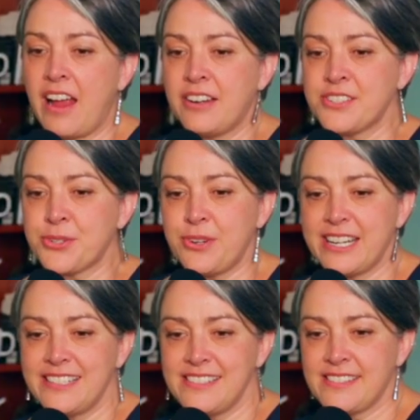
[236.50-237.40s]
our story
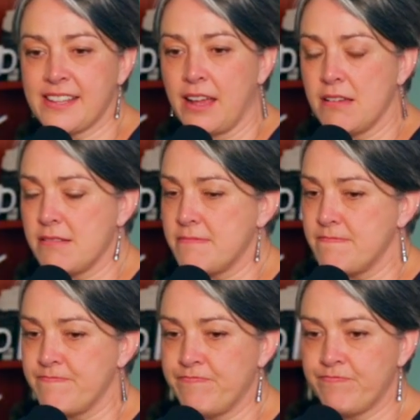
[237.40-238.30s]
is,
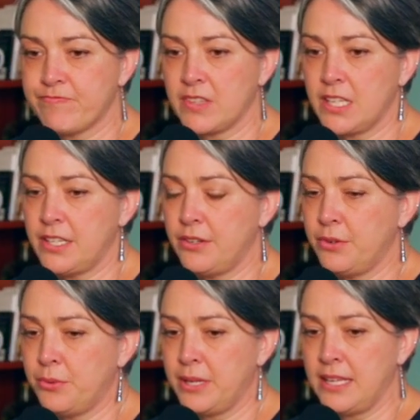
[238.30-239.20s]
um, you
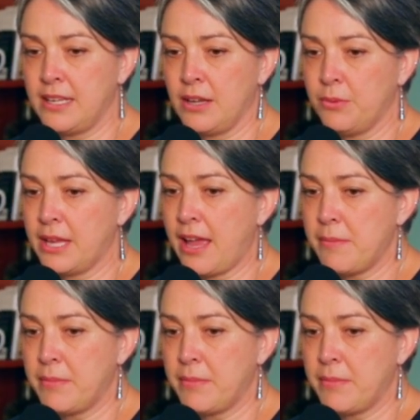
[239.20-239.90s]
know, we, we got